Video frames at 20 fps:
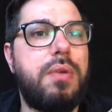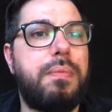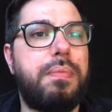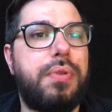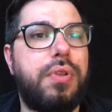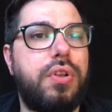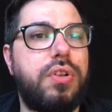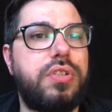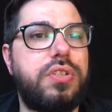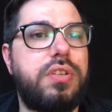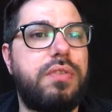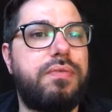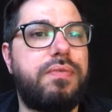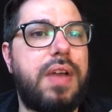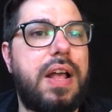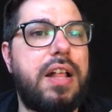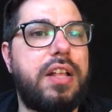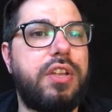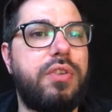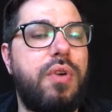plus the
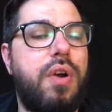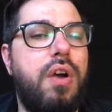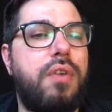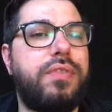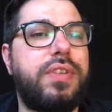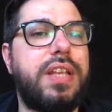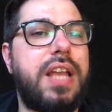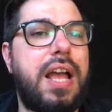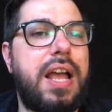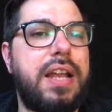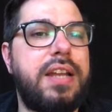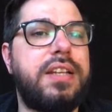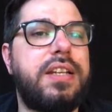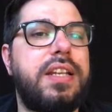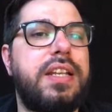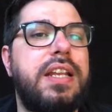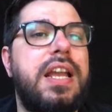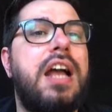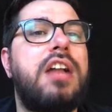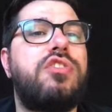value of the
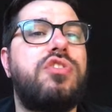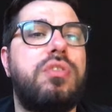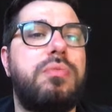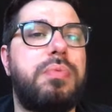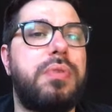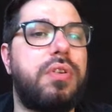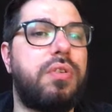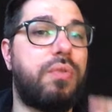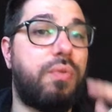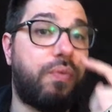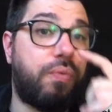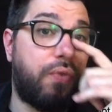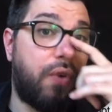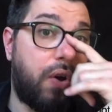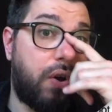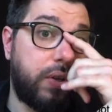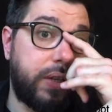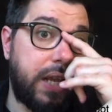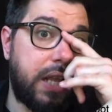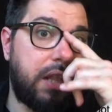ID attribute
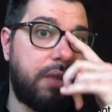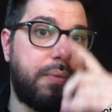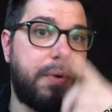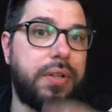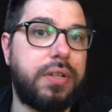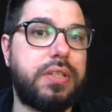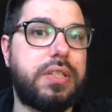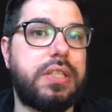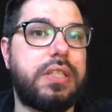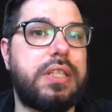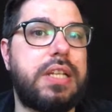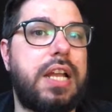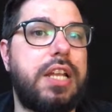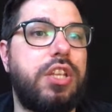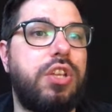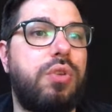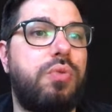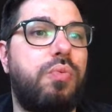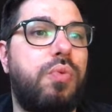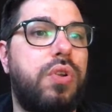for the element that
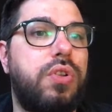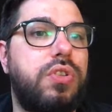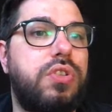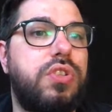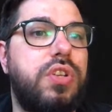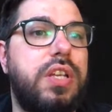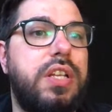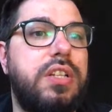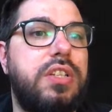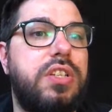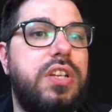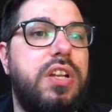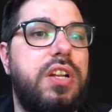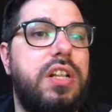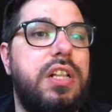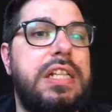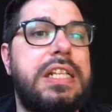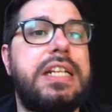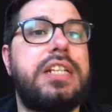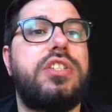you want to
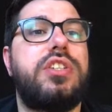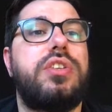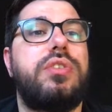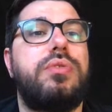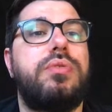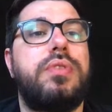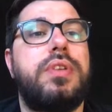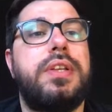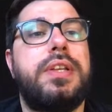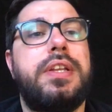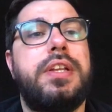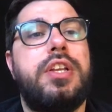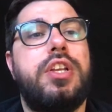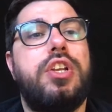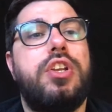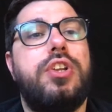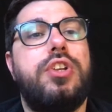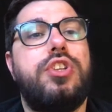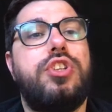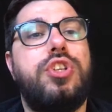internally link to.
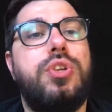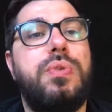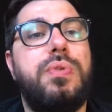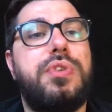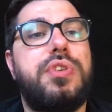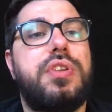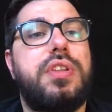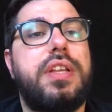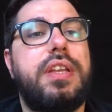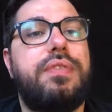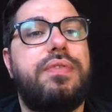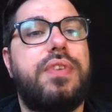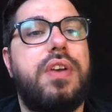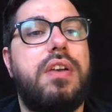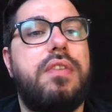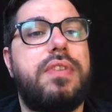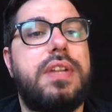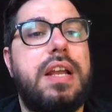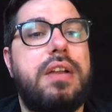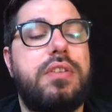Usually
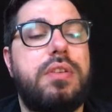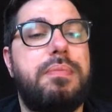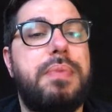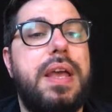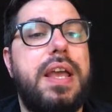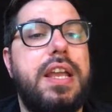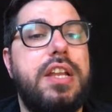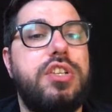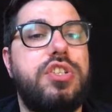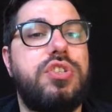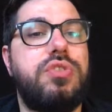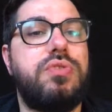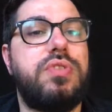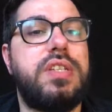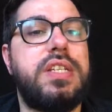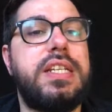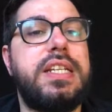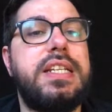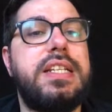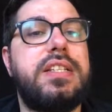further down the page, you
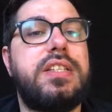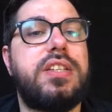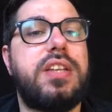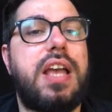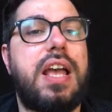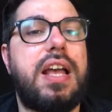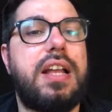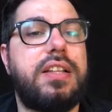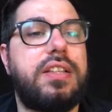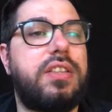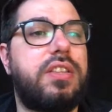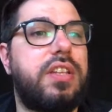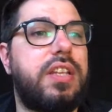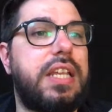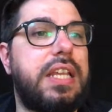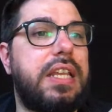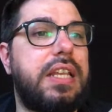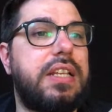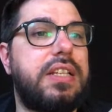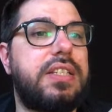need to add
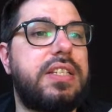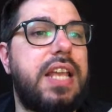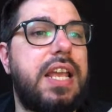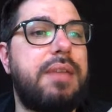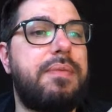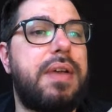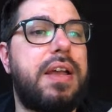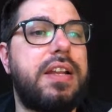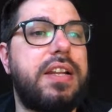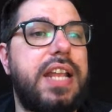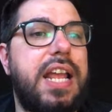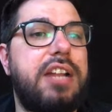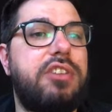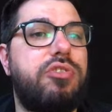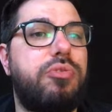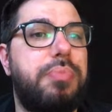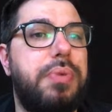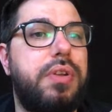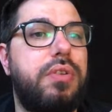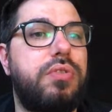the same ID
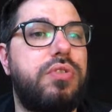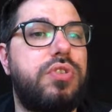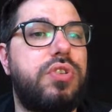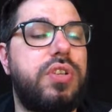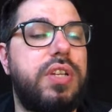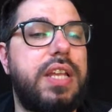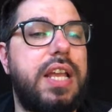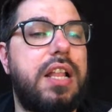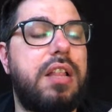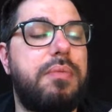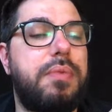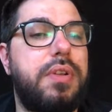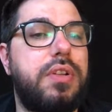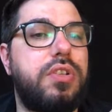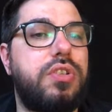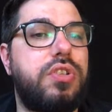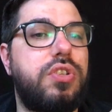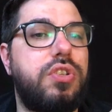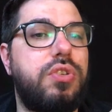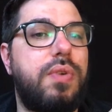attribute to the
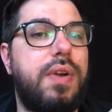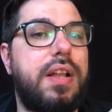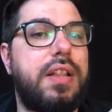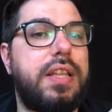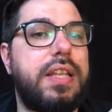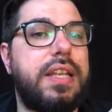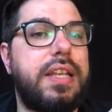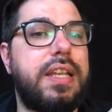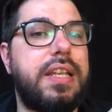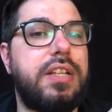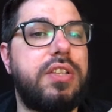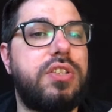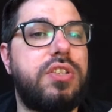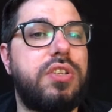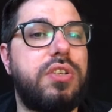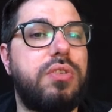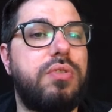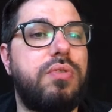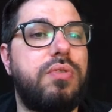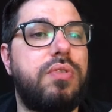element you are linking
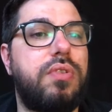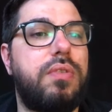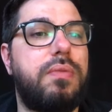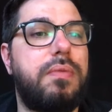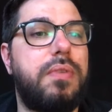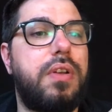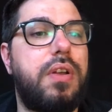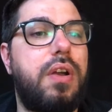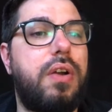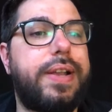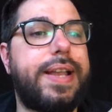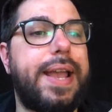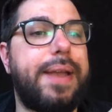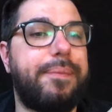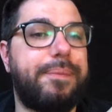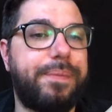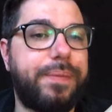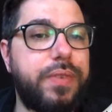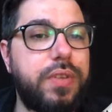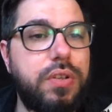to. Okay,
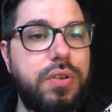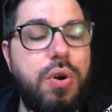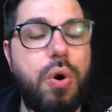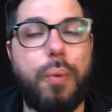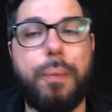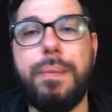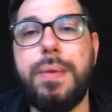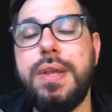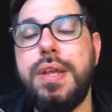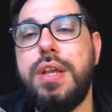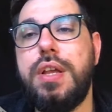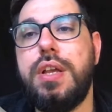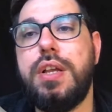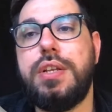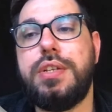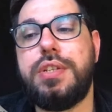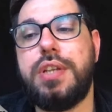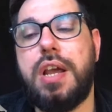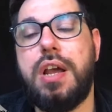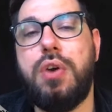cool.
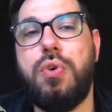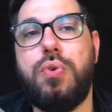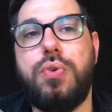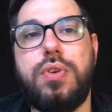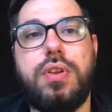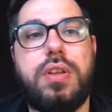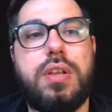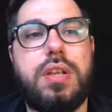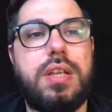So